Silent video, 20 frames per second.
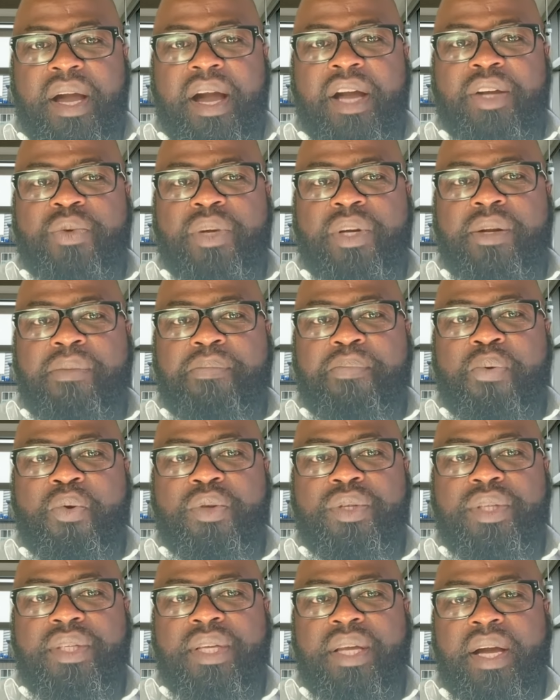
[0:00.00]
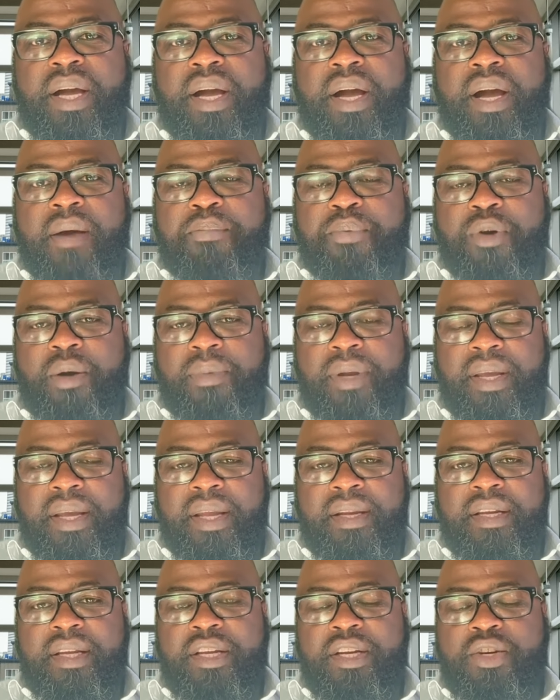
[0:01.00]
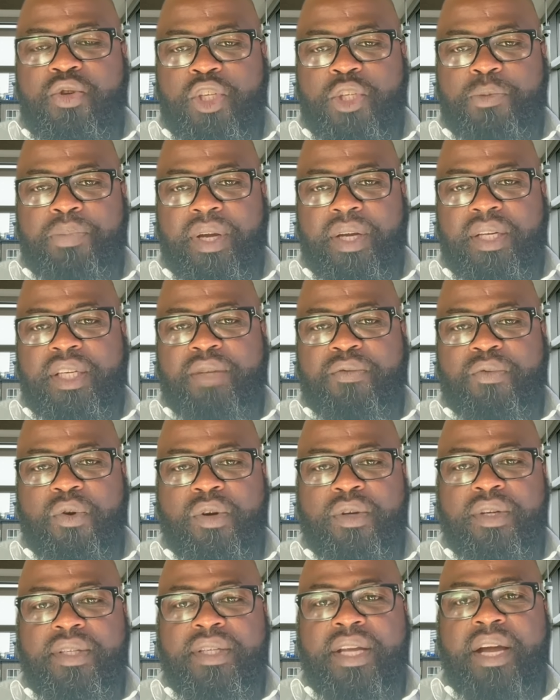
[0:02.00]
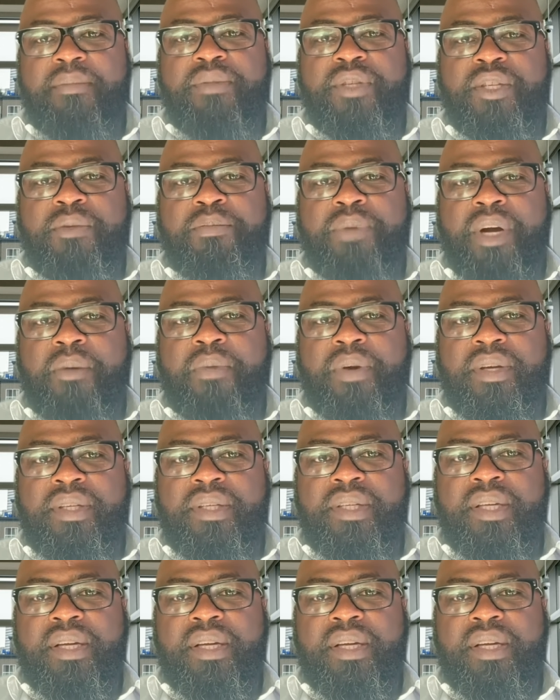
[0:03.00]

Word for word: actually puts uh, probably an introspective on some Zimbabweans